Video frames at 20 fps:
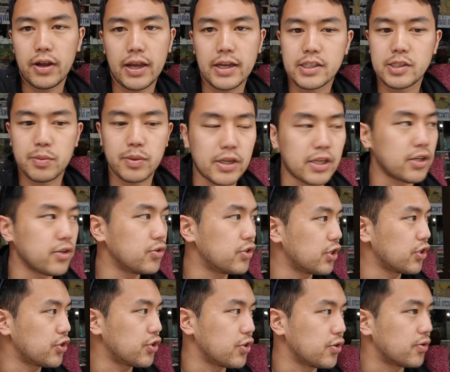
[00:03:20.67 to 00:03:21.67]
it hasn't been a huge
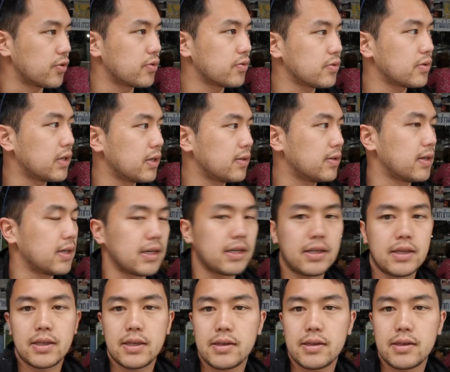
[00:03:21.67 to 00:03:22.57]
issue, I think.